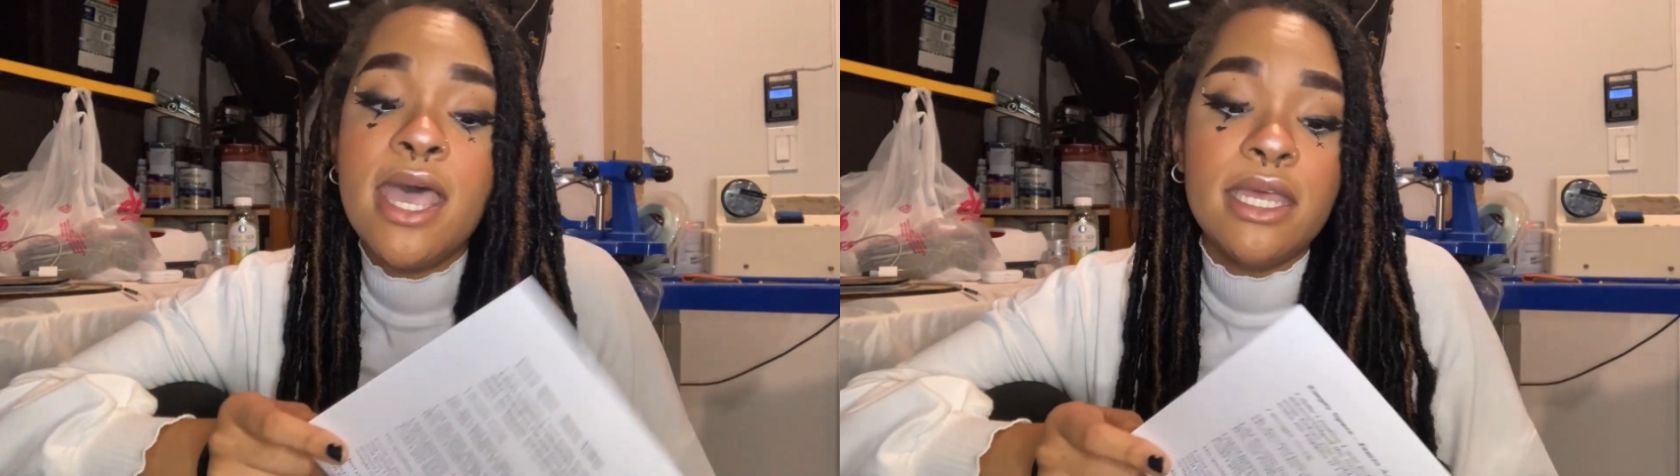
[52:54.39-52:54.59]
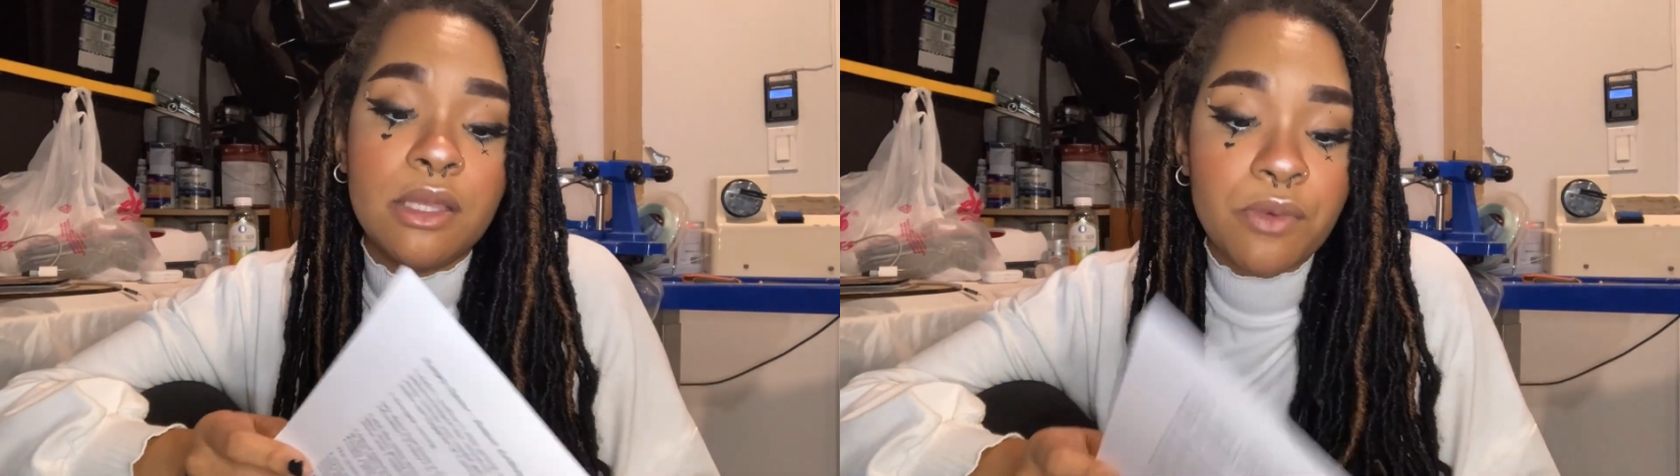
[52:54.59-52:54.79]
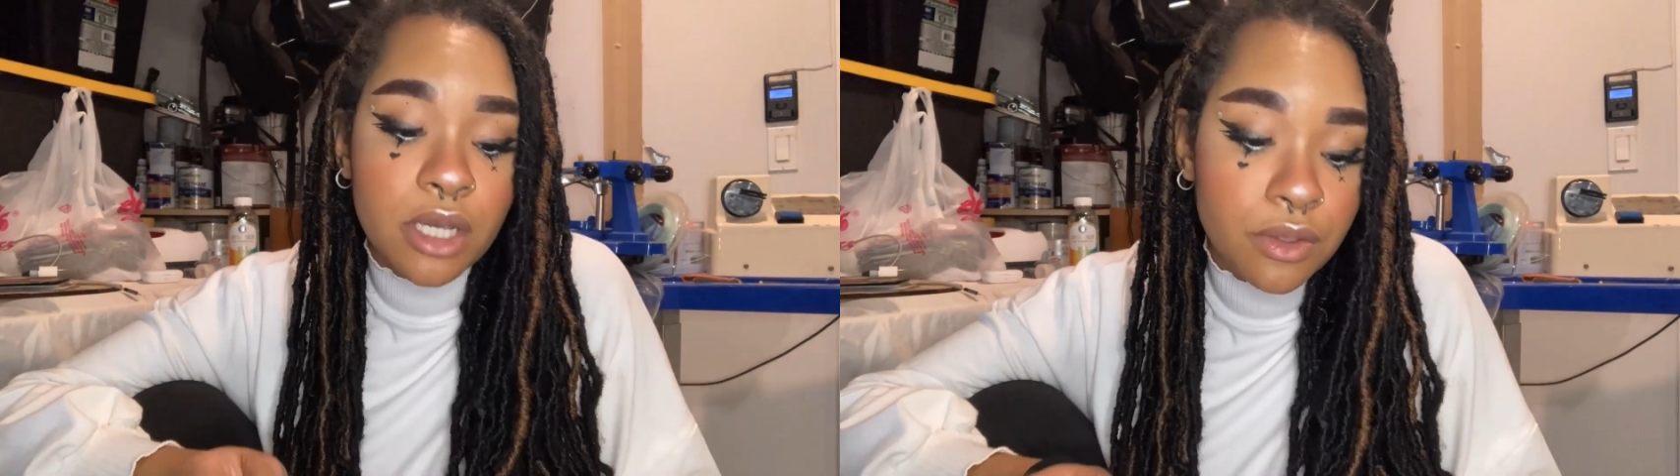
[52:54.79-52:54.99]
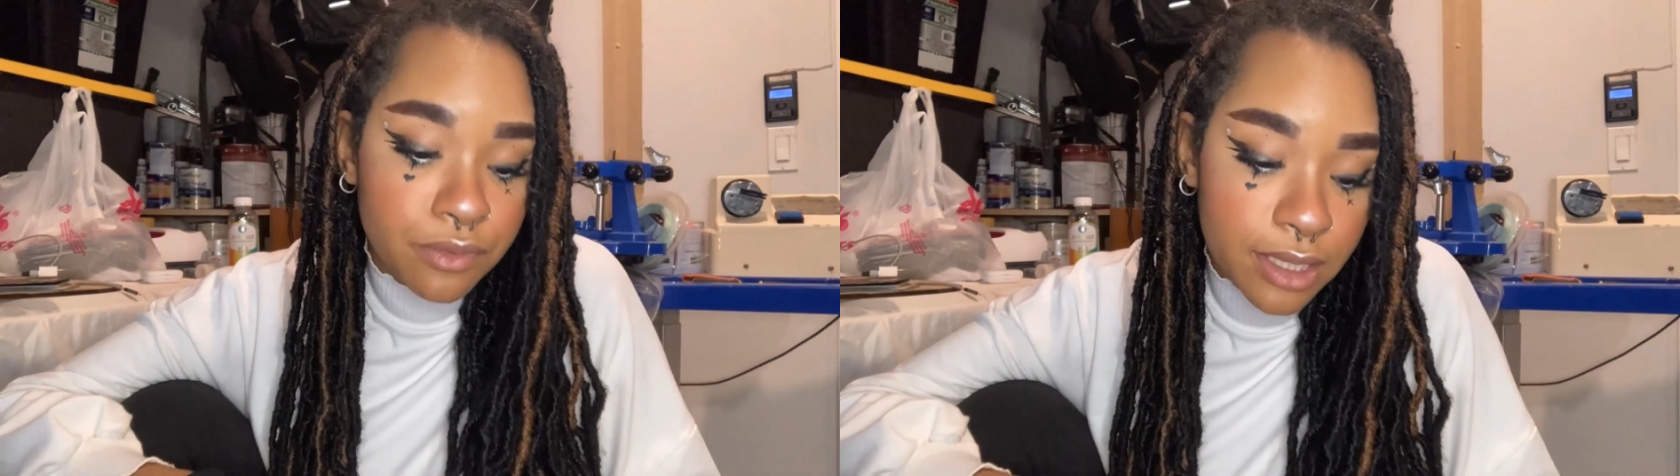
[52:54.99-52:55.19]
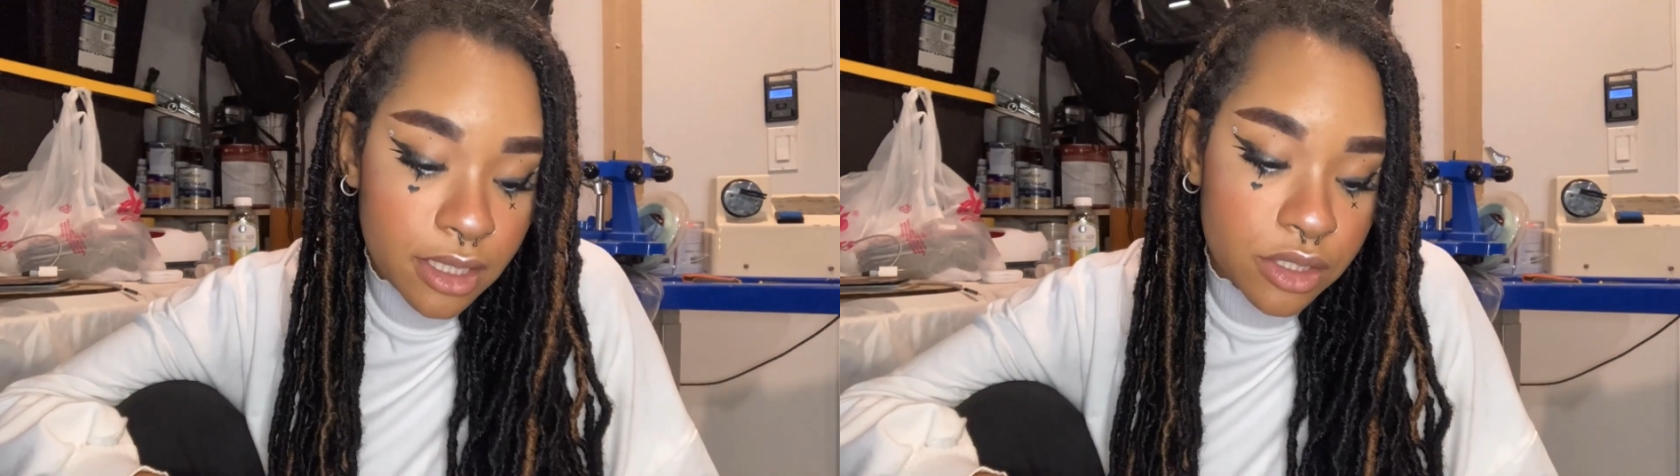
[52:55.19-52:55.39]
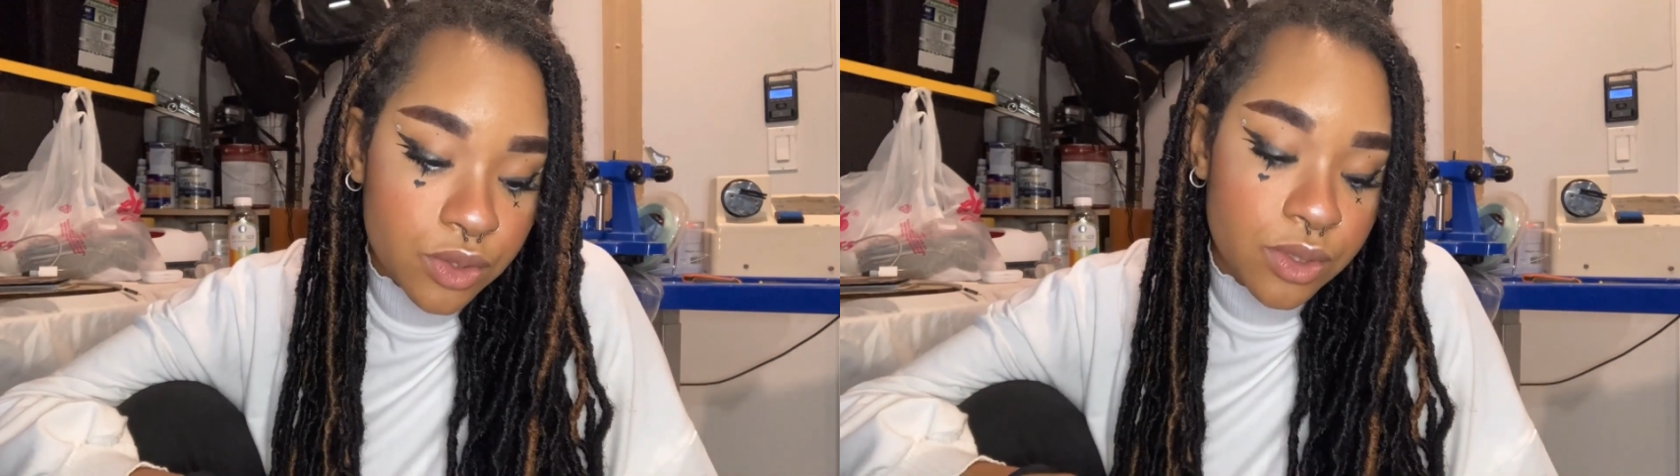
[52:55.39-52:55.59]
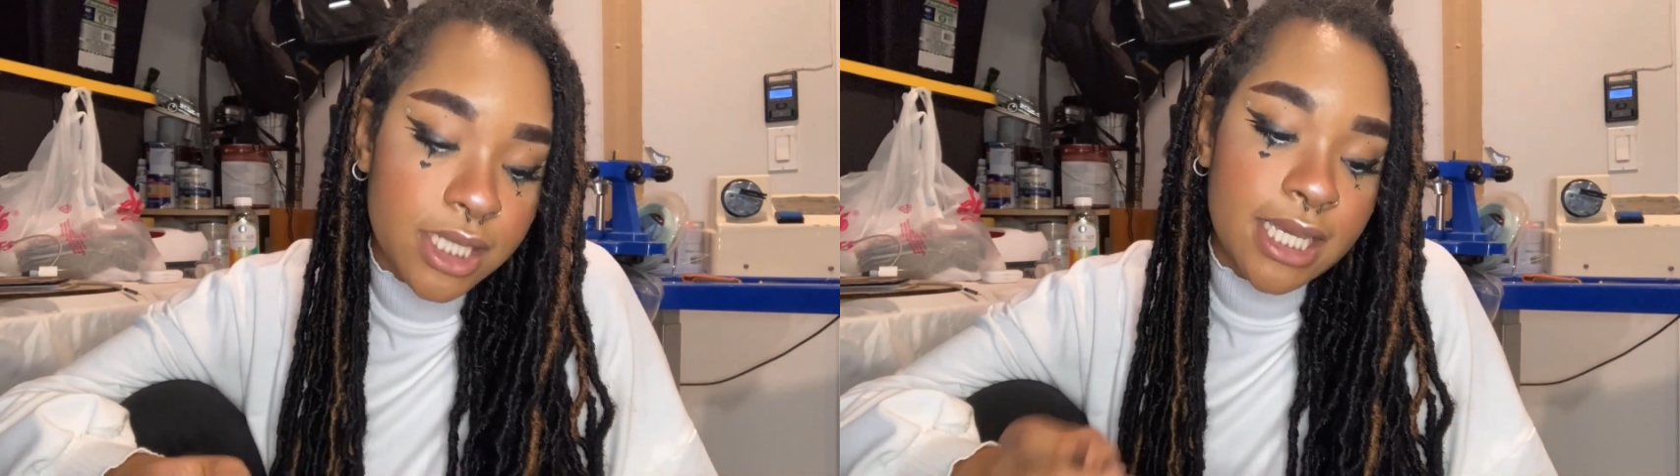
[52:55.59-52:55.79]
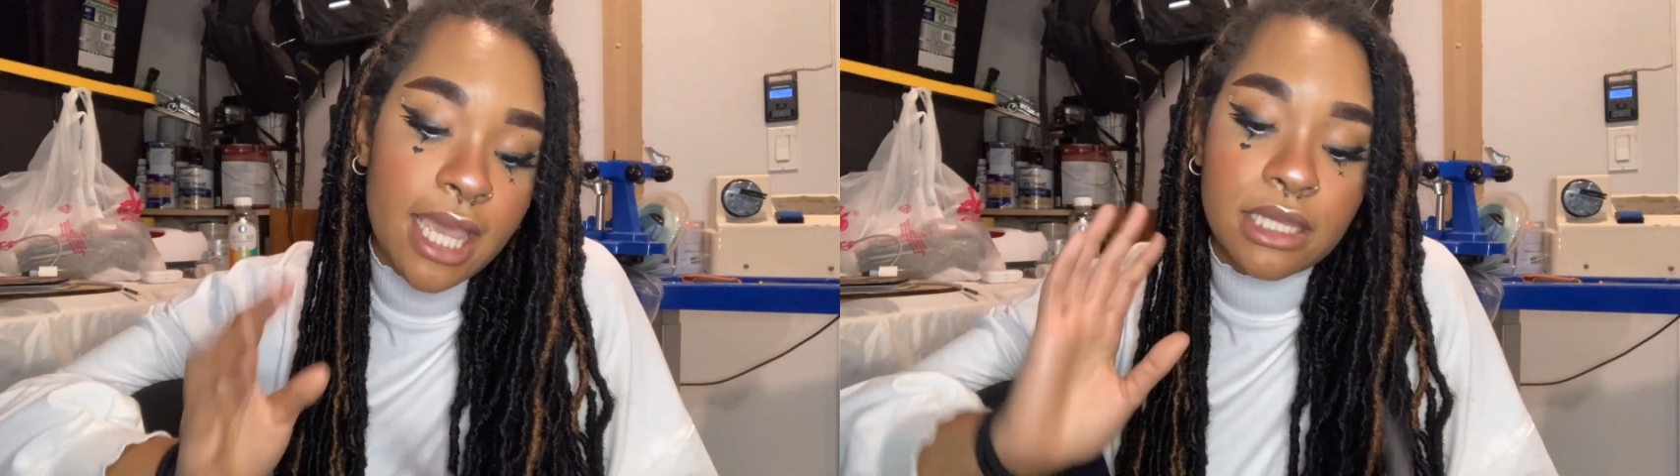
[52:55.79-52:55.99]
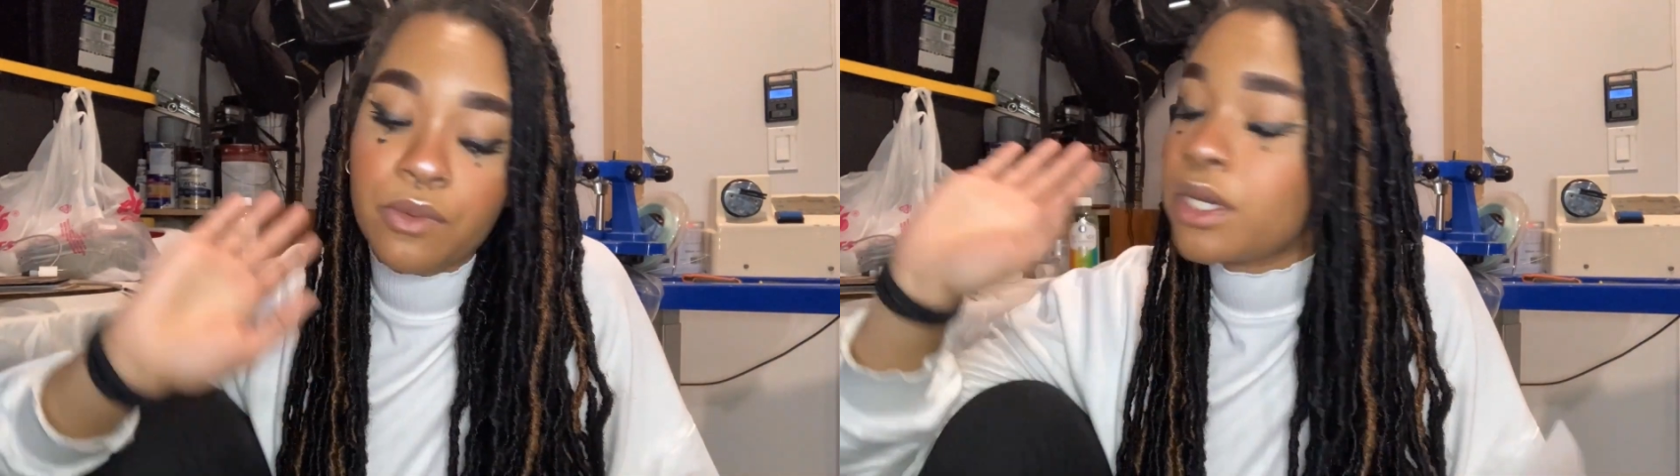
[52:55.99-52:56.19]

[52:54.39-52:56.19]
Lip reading: Then we're going to read the story, and then we're